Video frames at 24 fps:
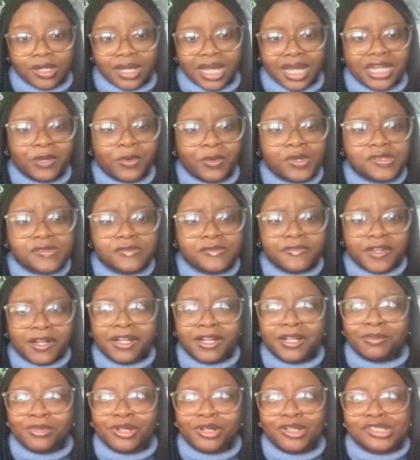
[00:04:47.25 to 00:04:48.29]
And it was
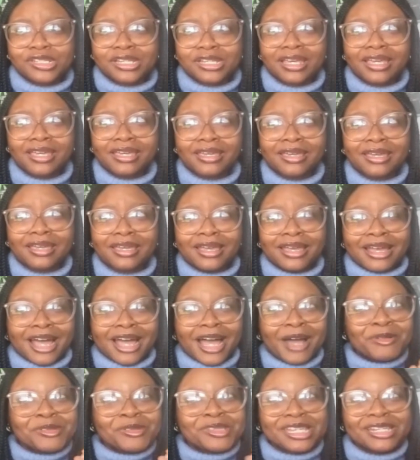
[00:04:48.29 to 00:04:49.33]
very much like
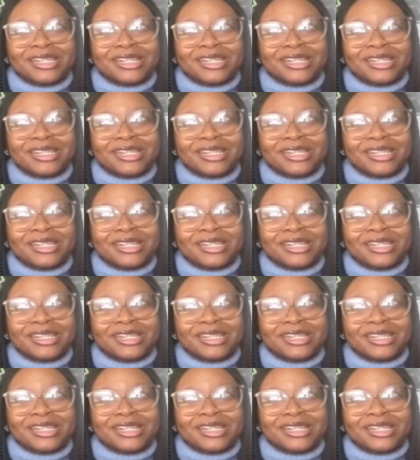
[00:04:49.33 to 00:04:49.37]
I was